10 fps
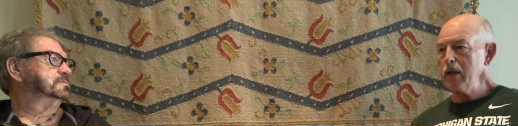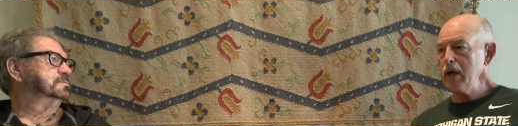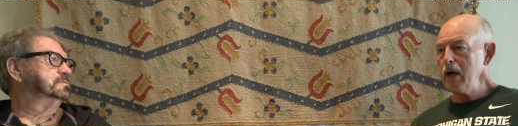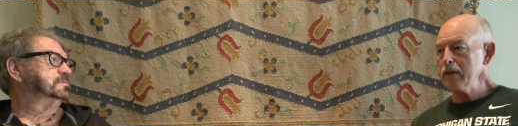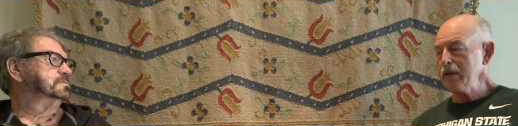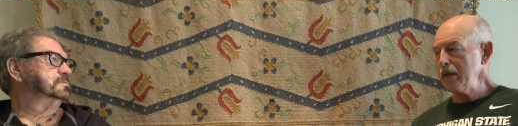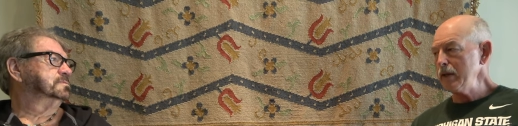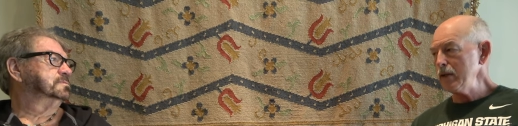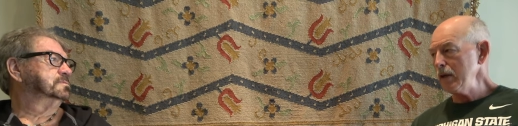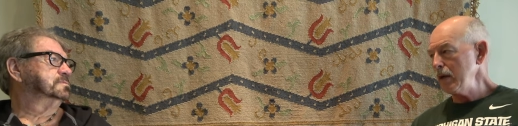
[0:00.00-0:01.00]
Speaker 1: Iha
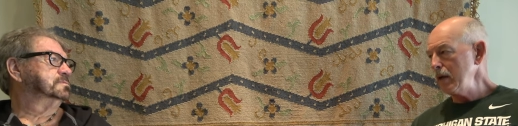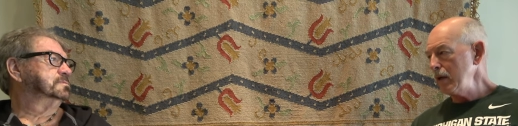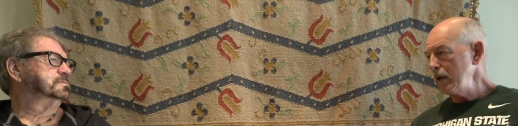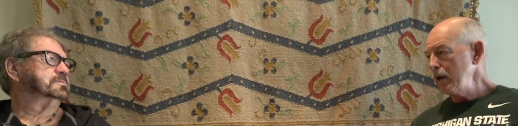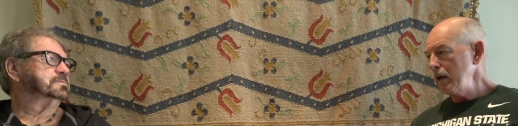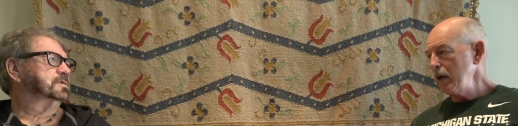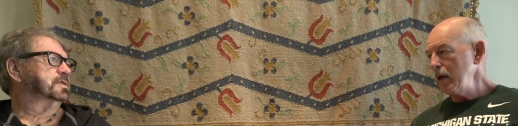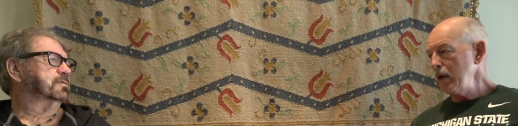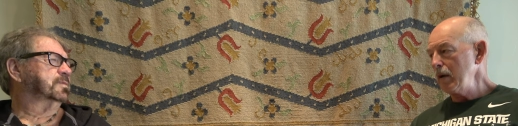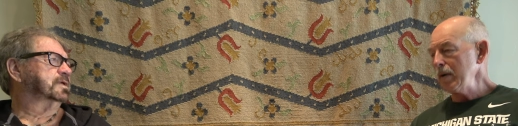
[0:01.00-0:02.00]
Sakichi.
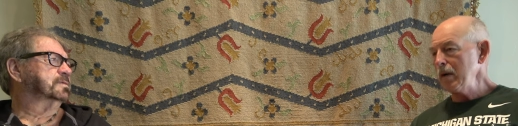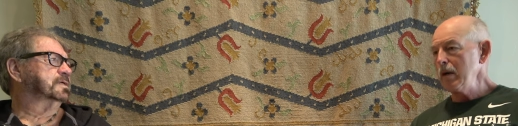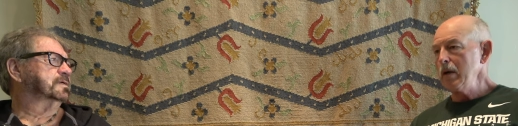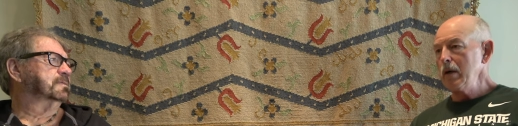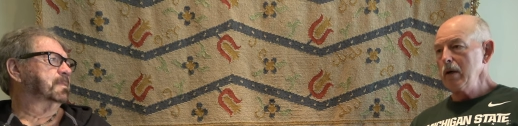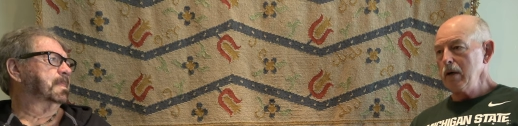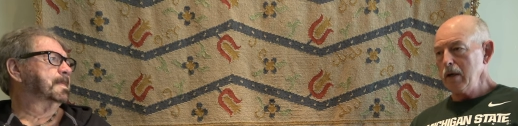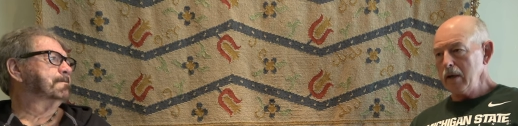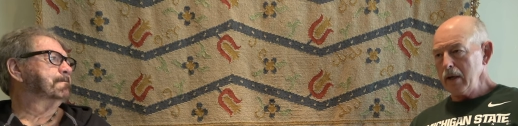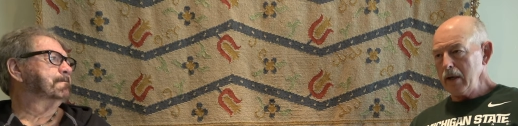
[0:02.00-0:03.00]
Uh,
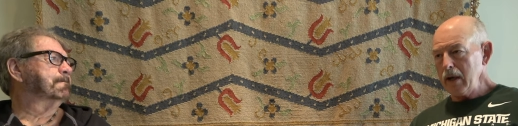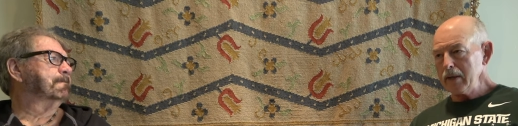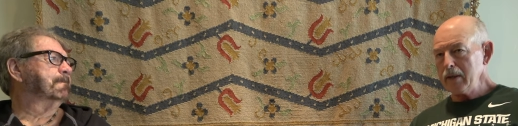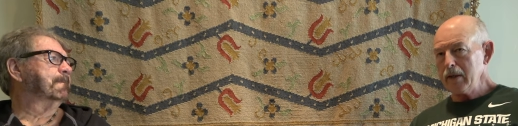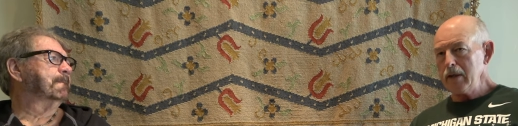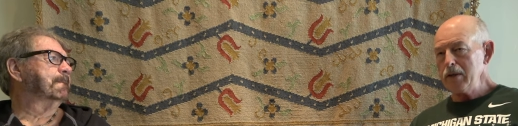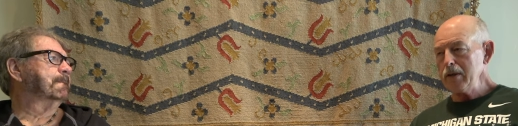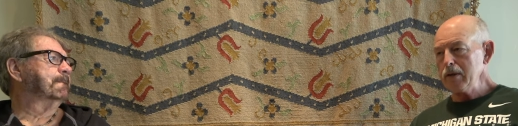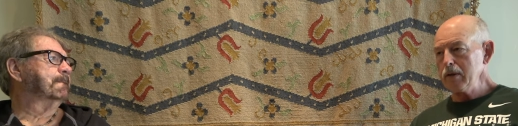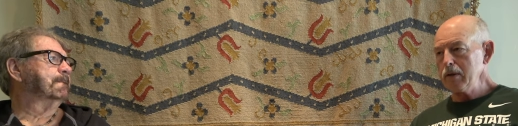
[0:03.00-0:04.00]
Iha
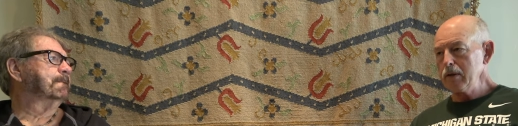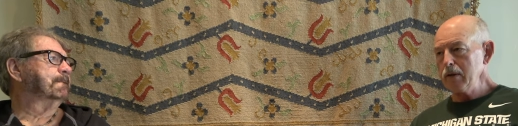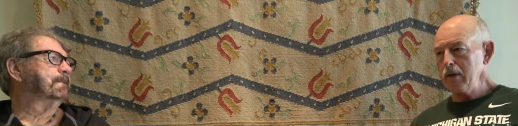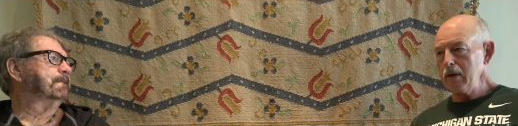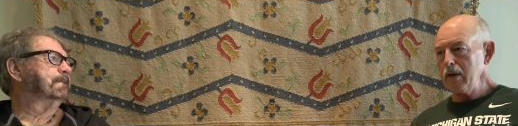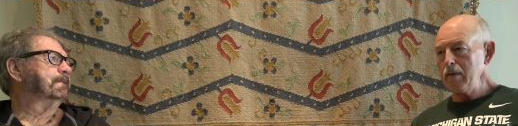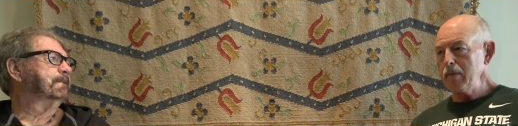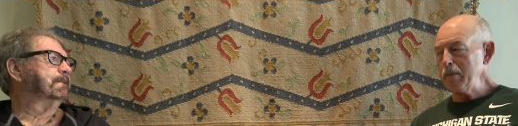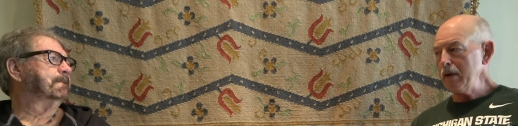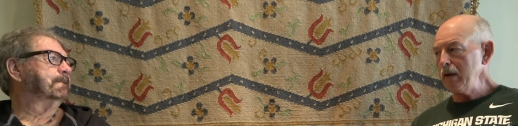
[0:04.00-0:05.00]
Sakichi is a student of
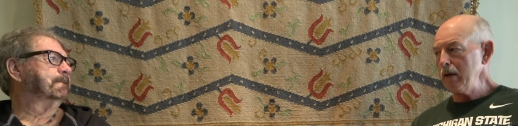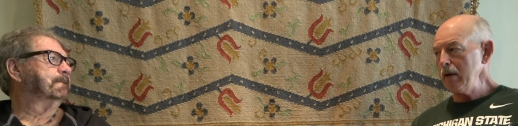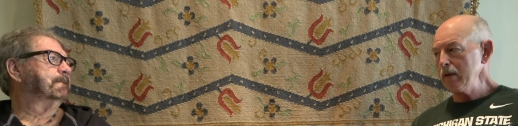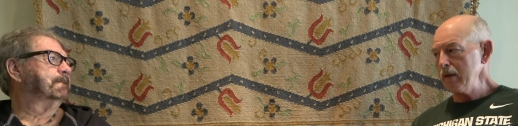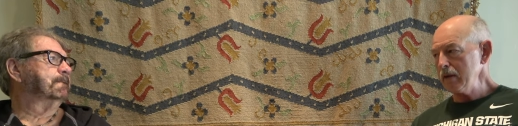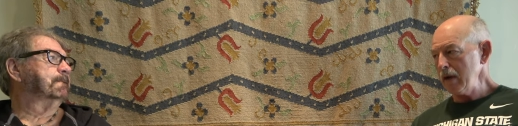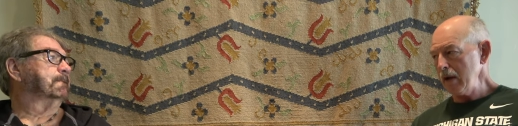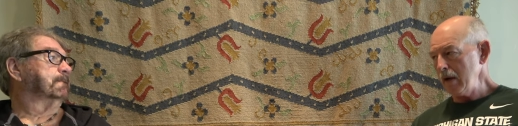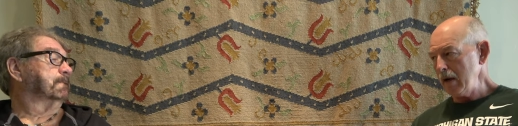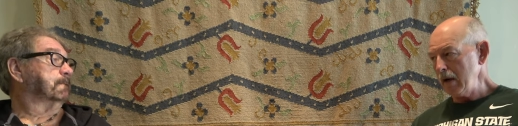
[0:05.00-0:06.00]
Miyahira
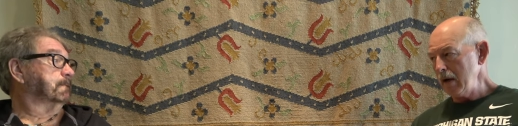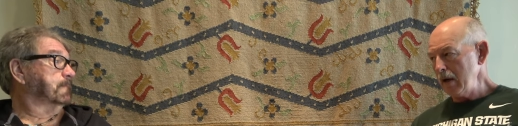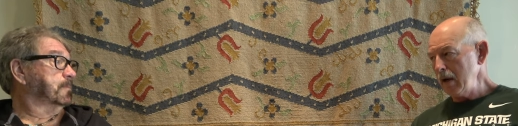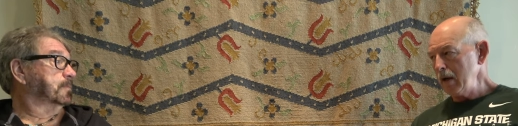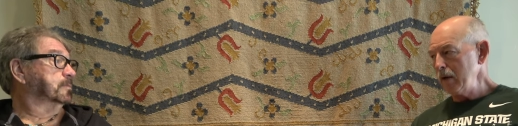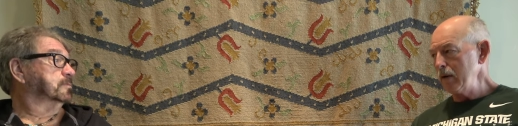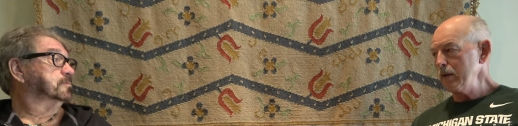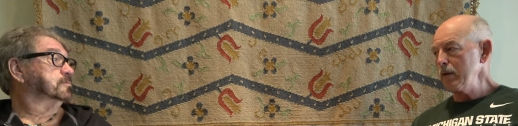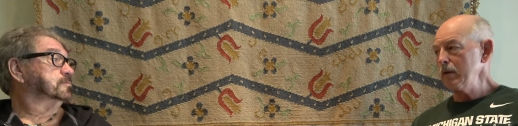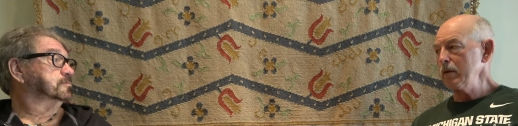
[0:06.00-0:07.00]
Sensei,
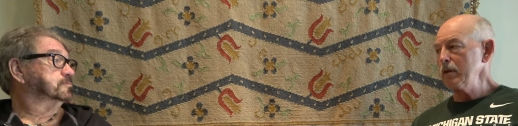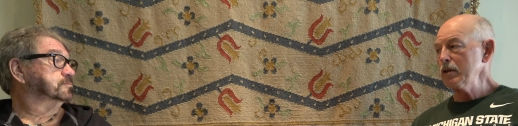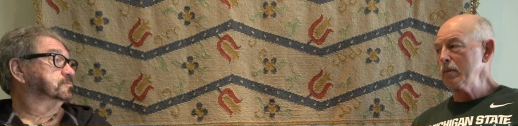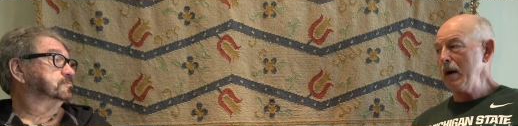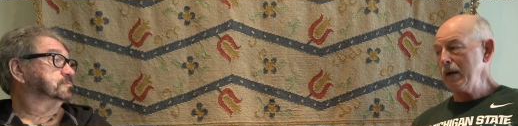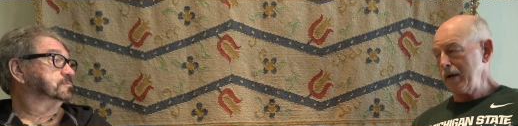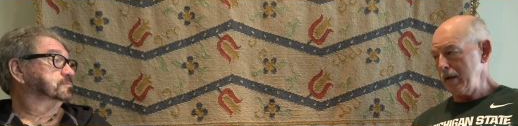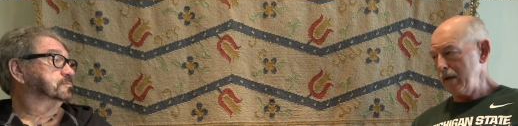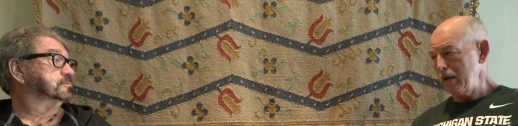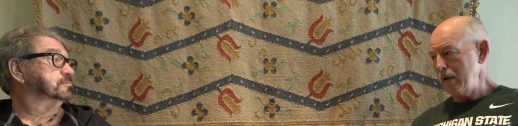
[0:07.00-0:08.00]
who is a student of
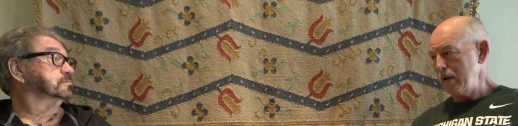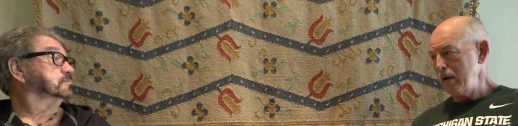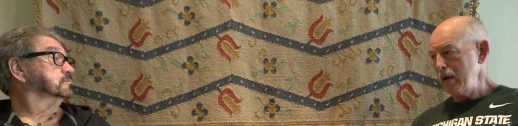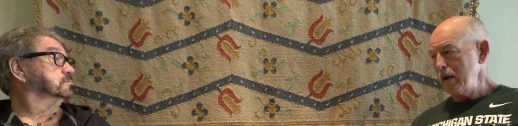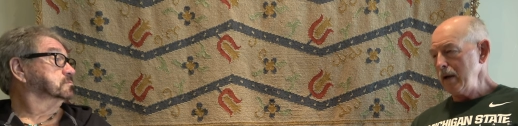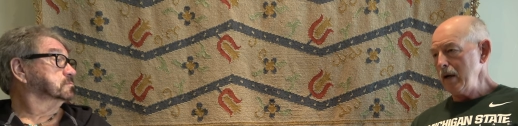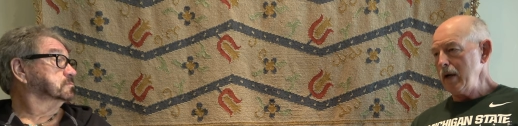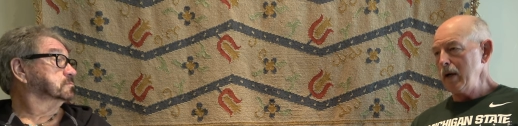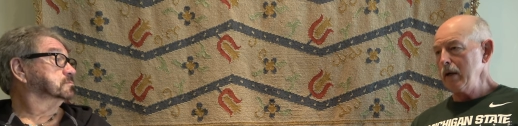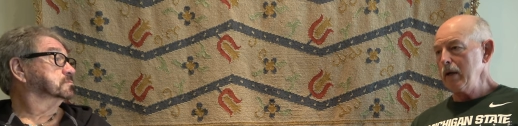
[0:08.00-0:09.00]
Shibata.
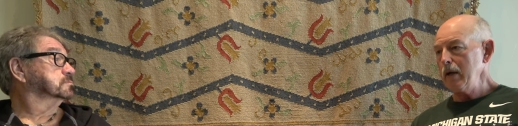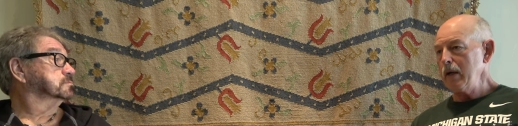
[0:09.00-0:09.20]
And